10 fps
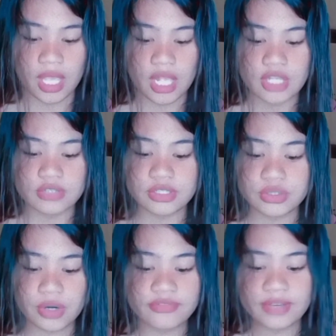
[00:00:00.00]
She
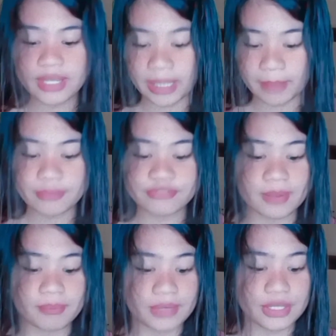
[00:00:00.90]
drove him
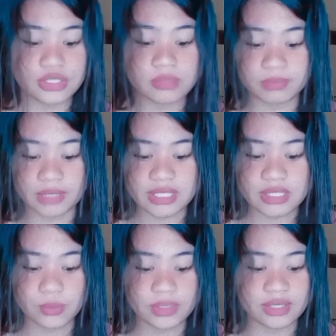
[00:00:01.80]
from place to place
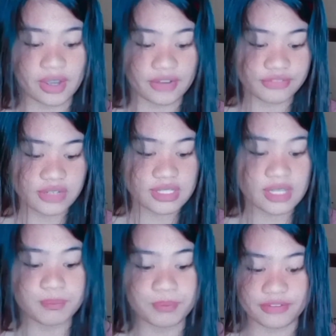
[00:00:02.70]
with cuffings
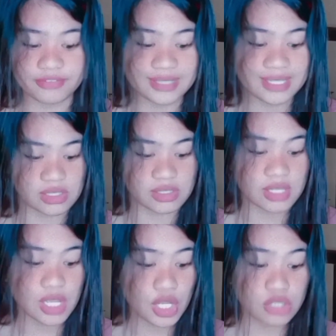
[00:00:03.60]
and buffetings,
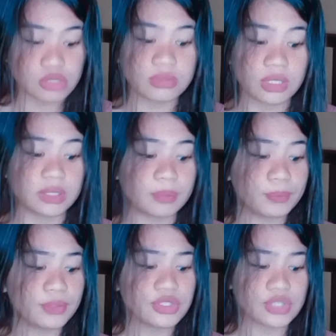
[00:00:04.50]
so that the
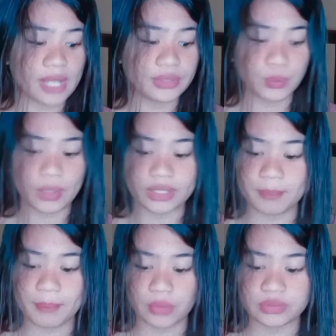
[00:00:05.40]
poor child went
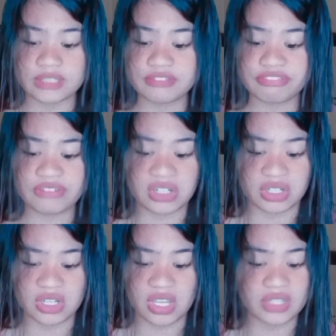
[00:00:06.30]
about in fear,
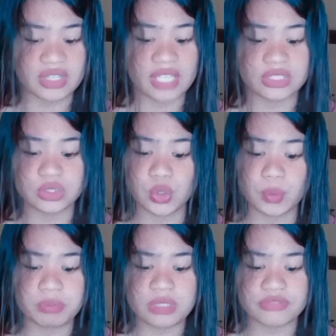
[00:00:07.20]
and had no
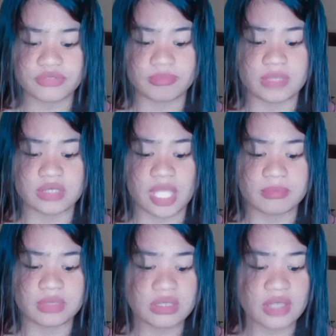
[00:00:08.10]
peace from the
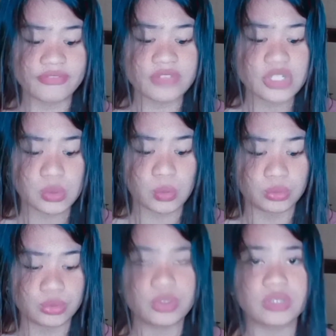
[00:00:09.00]
time he left school
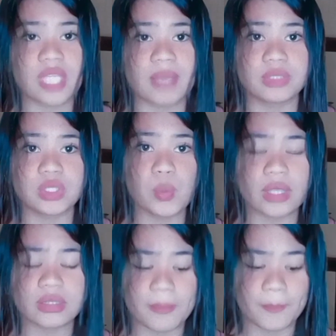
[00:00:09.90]
to the time he
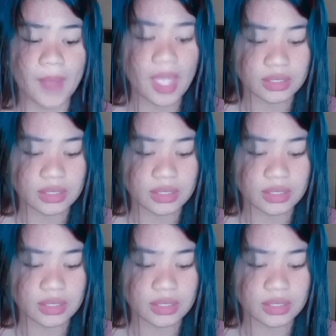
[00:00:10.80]
went back.